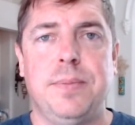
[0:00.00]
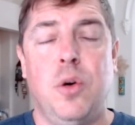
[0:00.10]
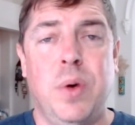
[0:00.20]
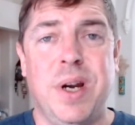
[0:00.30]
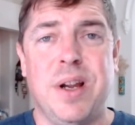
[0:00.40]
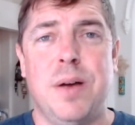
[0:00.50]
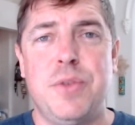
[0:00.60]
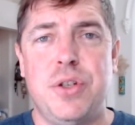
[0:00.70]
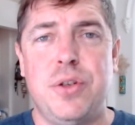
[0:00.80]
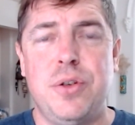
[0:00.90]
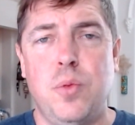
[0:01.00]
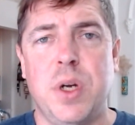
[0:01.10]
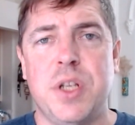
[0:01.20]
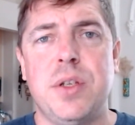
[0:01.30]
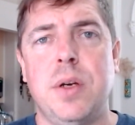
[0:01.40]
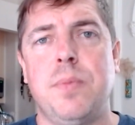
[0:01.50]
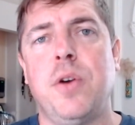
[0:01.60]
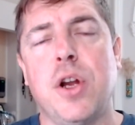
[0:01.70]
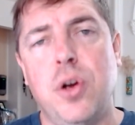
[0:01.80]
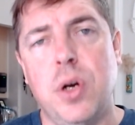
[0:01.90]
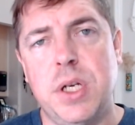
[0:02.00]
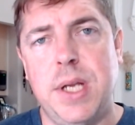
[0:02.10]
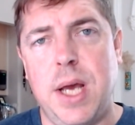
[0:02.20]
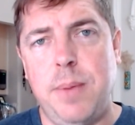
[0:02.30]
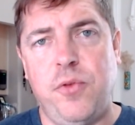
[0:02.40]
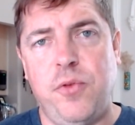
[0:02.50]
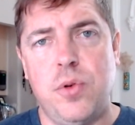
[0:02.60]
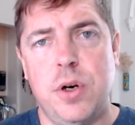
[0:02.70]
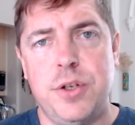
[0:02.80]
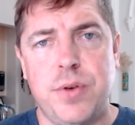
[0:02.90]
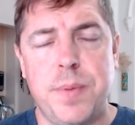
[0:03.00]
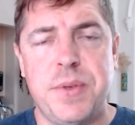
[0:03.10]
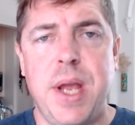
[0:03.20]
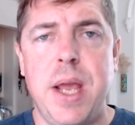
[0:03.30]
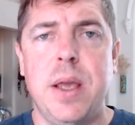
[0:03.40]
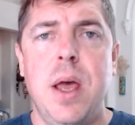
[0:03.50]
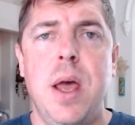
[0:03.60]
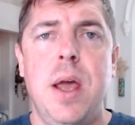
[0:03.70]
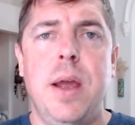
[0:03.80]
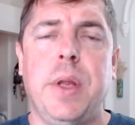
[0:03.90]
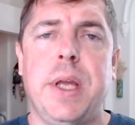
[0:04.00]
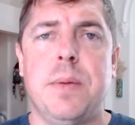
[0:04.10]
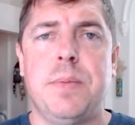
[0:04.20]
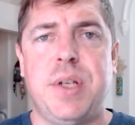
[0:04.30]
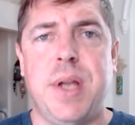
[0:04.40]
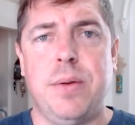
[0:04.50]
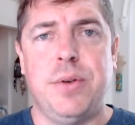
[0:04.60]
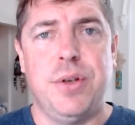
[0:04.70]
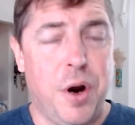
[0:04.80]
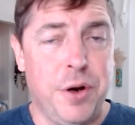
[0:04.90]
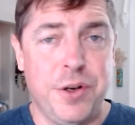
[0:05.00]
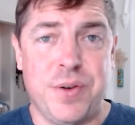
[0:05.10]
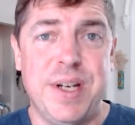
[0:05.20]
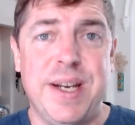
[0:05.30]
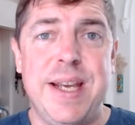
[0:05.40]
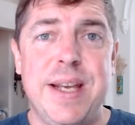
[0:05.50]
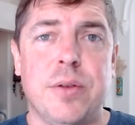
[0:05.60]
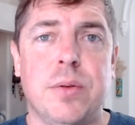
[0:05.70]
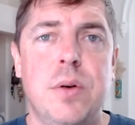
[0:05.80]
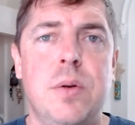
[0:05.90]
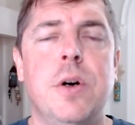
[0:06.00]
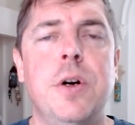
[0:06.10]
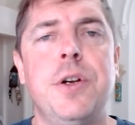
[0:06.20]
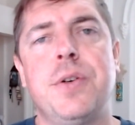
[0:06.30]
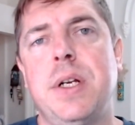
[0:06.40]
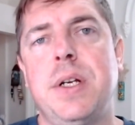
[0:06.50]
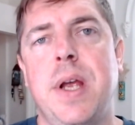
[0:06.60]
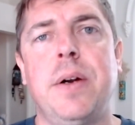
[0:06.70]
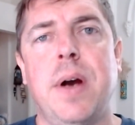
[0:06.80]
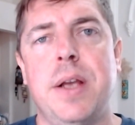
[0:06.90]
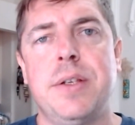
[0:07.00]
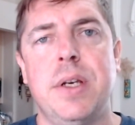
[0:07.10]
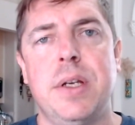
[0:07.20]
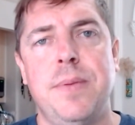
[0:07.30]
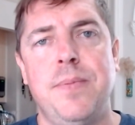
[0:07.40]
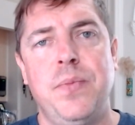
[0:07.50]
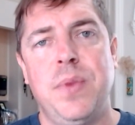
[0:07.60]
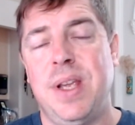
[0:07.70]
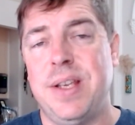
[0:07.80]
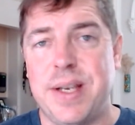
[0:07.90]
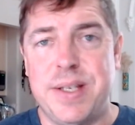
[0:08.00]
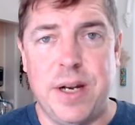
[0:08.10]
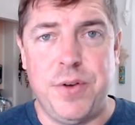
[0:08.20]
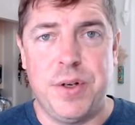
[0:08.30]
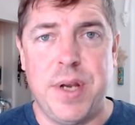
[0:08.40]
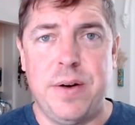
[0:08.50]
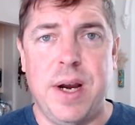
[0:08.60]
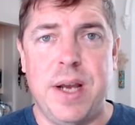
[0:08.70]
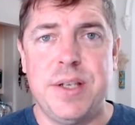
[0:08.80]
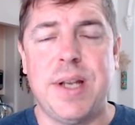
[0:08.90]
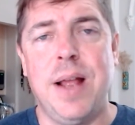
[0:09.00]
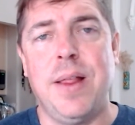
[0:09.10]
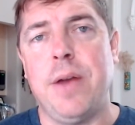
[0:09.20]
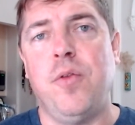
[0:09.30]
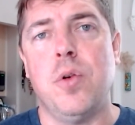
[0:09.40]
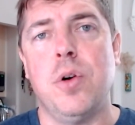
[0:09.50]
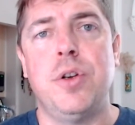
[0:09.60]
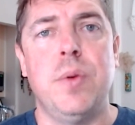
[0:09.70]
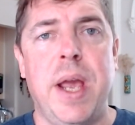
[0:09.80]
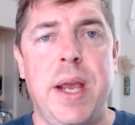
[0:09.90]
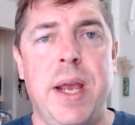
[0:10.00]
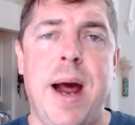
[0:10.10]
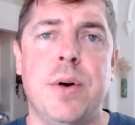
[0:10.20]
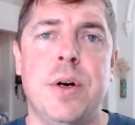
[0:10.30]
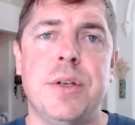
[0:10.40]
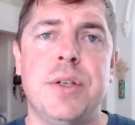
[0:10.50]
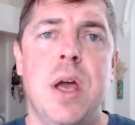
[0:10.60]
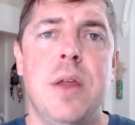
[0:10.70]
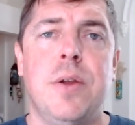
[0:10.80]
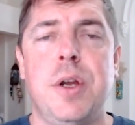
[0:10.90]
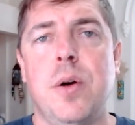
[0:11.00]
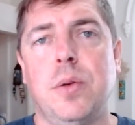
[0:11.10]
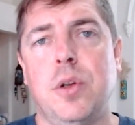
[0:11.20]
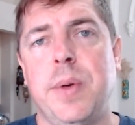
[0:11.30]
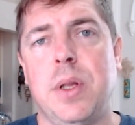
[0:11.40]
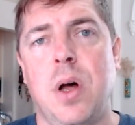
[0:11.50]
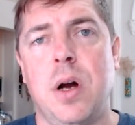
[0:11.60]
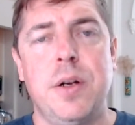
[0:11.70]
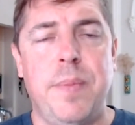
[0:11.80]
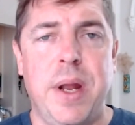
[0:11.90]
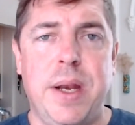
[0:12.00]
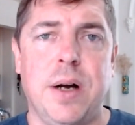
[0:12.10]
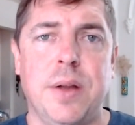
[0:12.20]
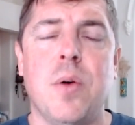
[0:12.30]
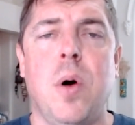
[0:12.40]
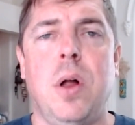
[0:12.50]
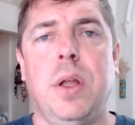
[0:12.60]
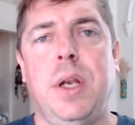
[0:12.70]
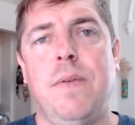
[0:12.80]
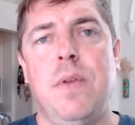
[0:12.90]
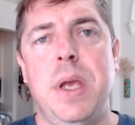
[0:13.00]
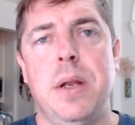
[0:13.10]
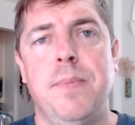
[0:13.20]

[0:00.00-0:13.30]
When it comes to what's the perfect cook time for strip steak, it really comes down to, are you trying to heat it through or are you trying to tenderize it? As I said, if you tenderize it, I like 4 to 8 hours. You can go a little bit longer depending on the quality of the meat.